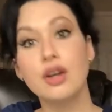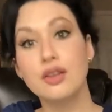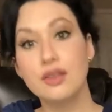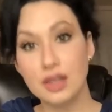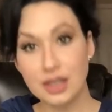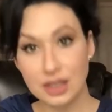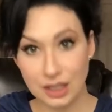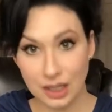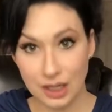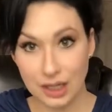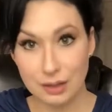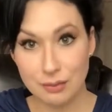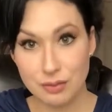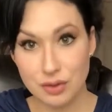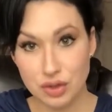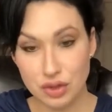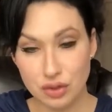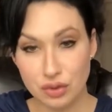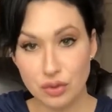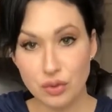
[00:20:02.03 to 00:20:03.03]
They came
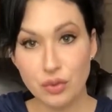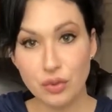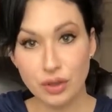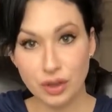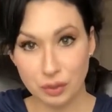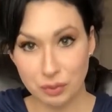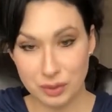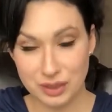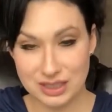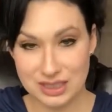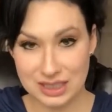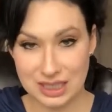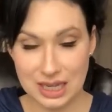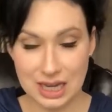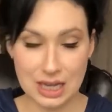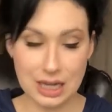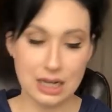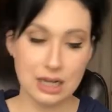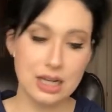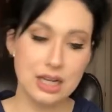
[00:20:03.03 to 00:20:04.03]
to
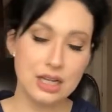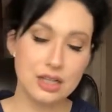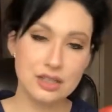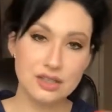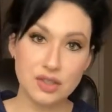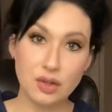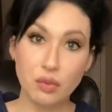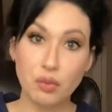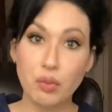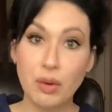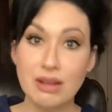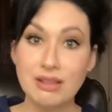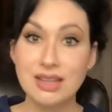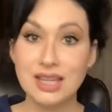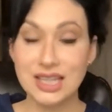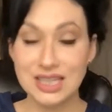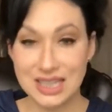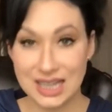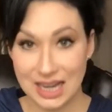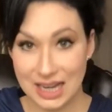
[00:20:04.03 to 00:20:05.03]
Louisiana. So when
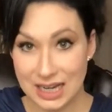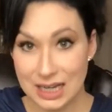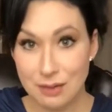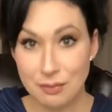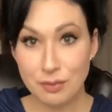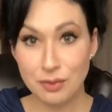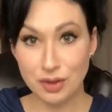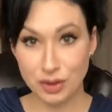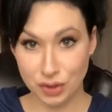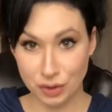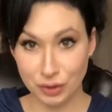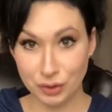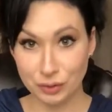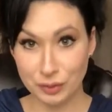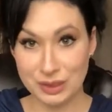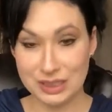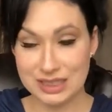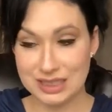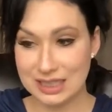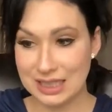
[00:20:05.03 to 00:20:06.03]
they came to
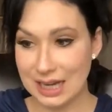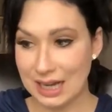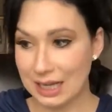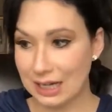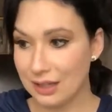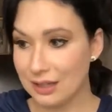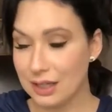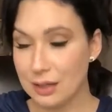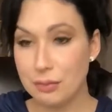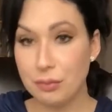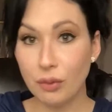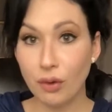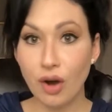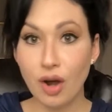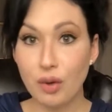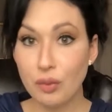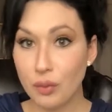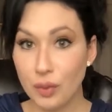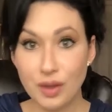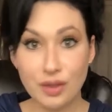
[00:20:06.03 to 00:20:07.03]
Louisiana, they
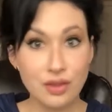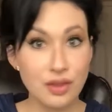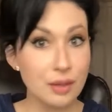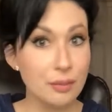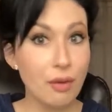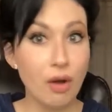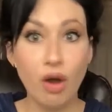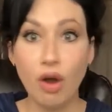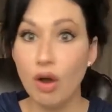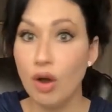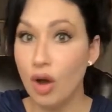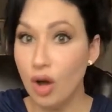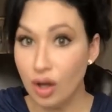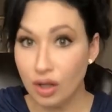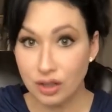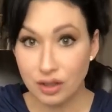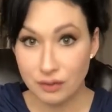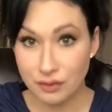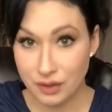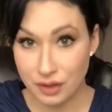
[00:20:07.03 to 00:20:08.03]
brought with them
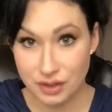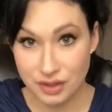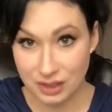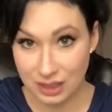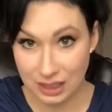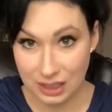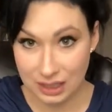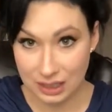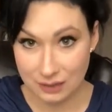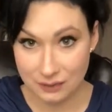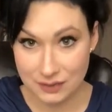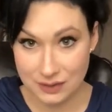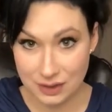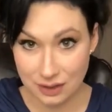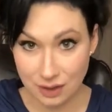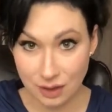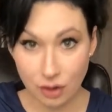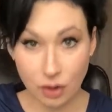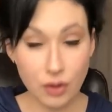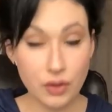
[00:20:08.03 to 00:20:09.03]
all of their slaves,
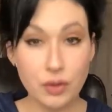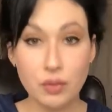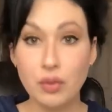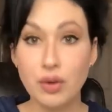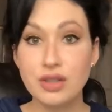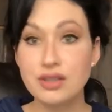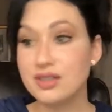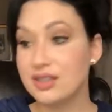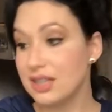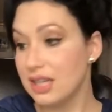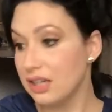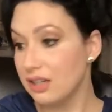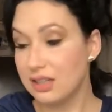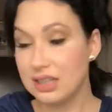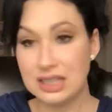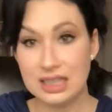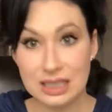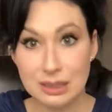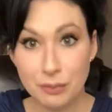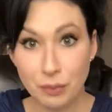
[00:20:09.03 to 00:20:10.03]
or the ones that they
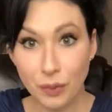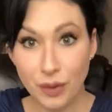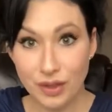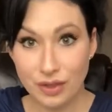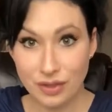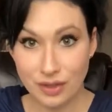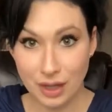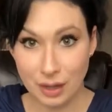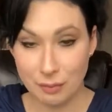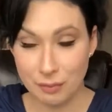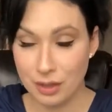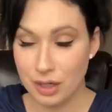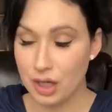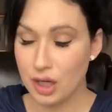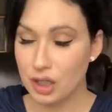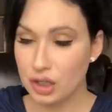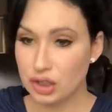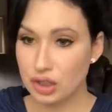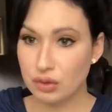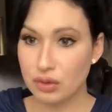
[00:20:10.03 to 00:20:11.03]
could keep with them.
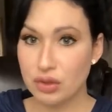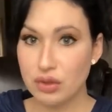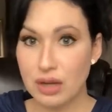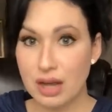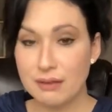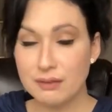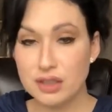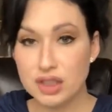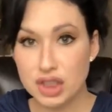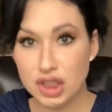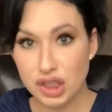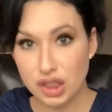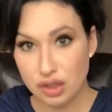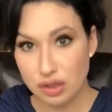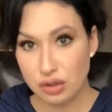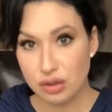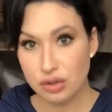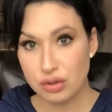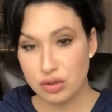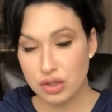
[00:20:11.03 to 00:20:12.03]
So you have this
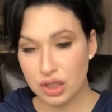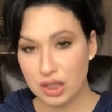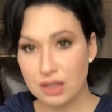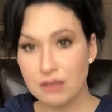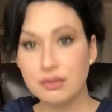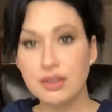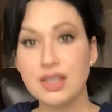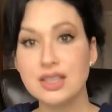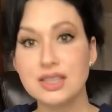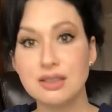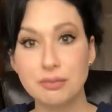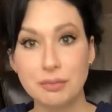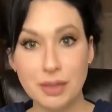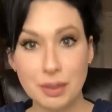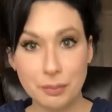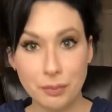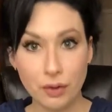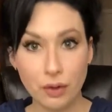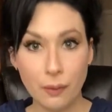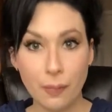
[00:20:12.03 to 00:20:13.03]
huge influx of
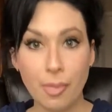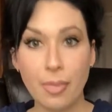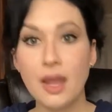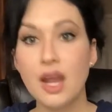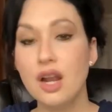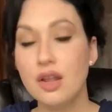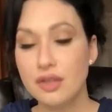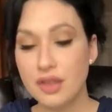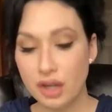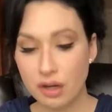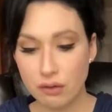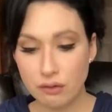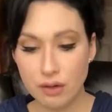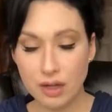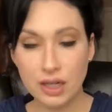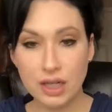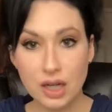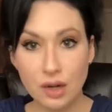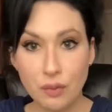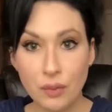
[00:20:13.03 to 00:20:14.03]
people that are
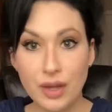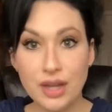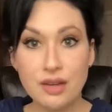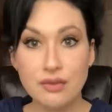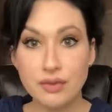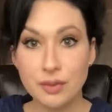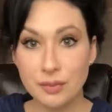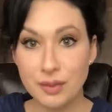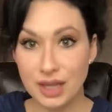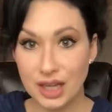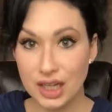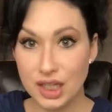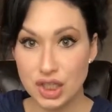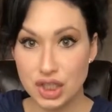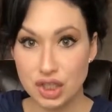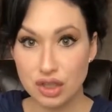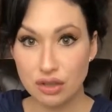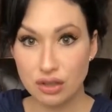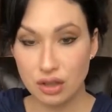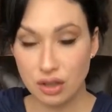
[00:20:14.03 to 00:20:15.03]
running away from the
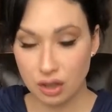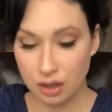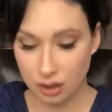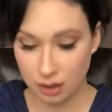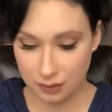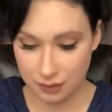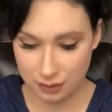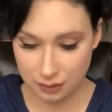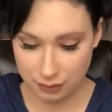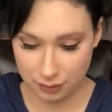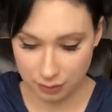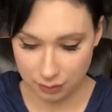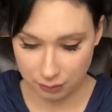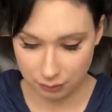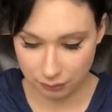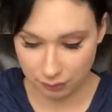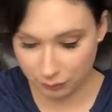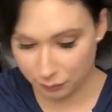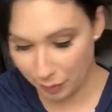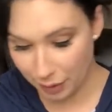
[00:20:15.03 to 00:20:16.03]
Haitian,
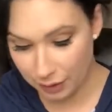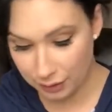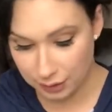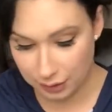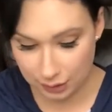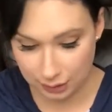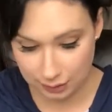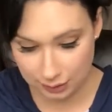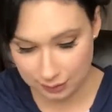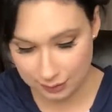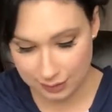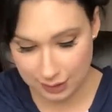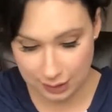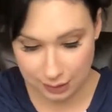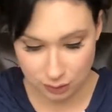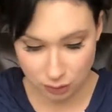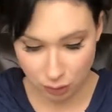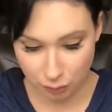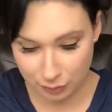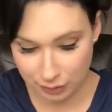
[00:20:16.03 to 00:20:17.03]
the rebellion in
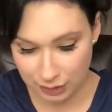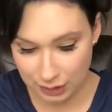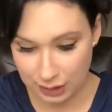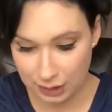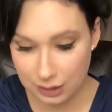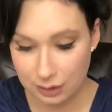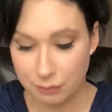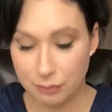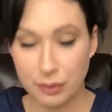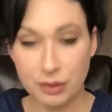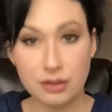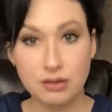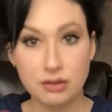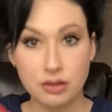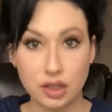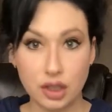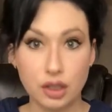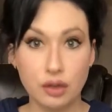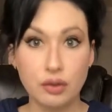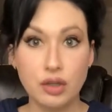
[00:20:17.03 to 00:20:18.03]
Saint Dominique. But
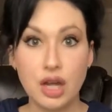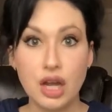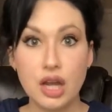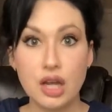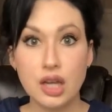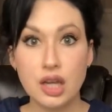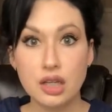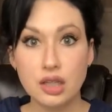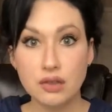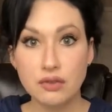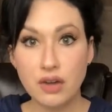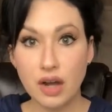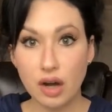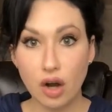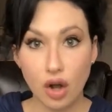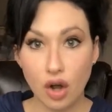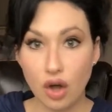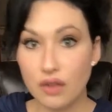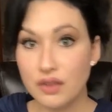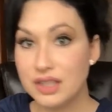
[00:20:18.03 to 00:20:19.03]
you know, you've got
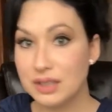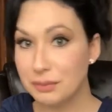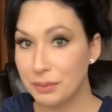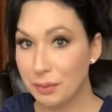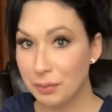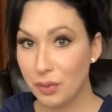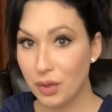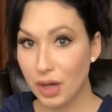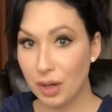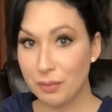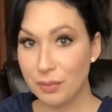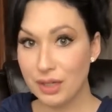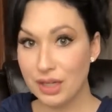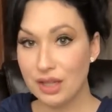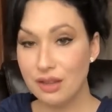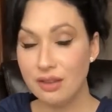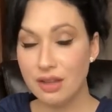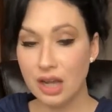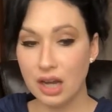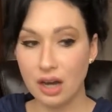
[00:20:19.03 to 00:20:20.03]
all these people coming
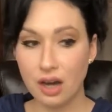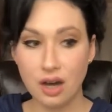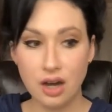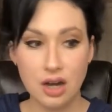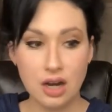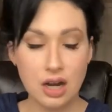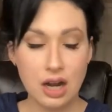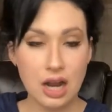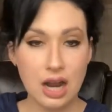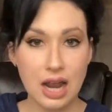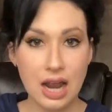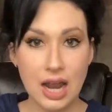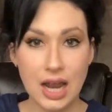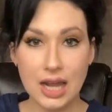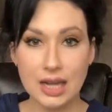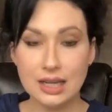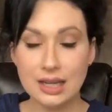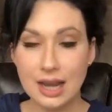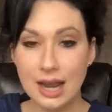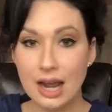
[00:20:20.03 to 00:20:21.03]
in there,
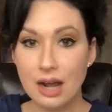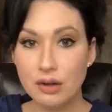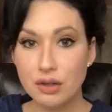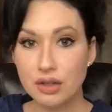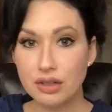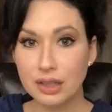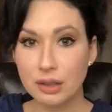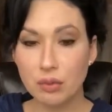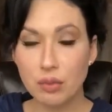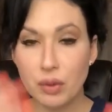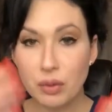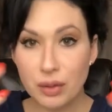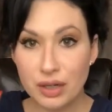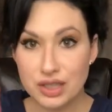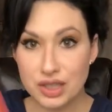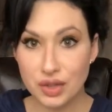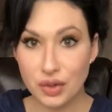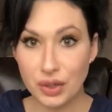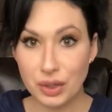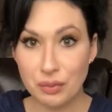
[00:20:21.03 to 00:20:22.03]
and now you're like, what do I
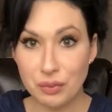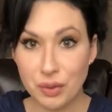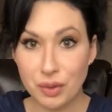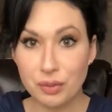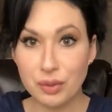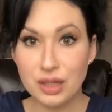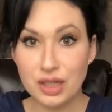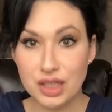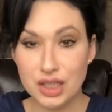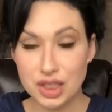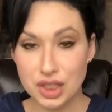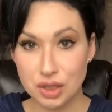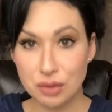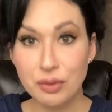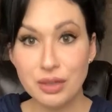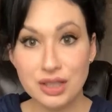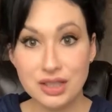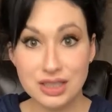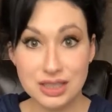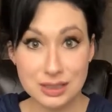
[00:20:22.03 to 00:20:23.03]
do? Okay, what are we going to do
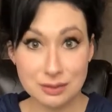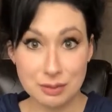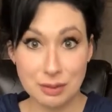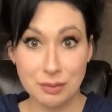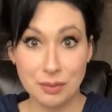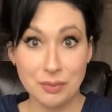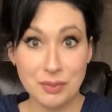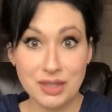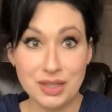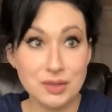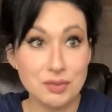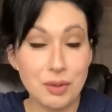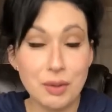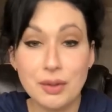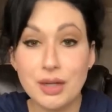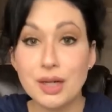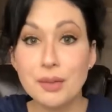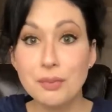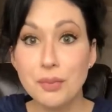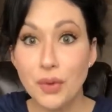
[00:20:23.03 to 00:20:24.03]
with these people? Because where are
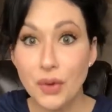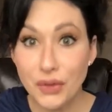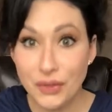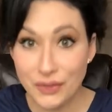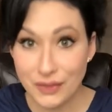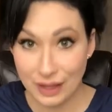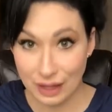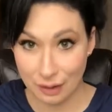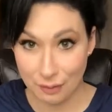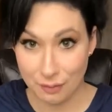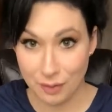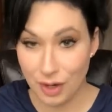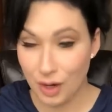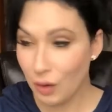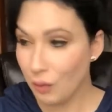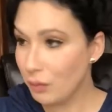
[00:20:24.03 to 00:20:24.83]
we going to put them?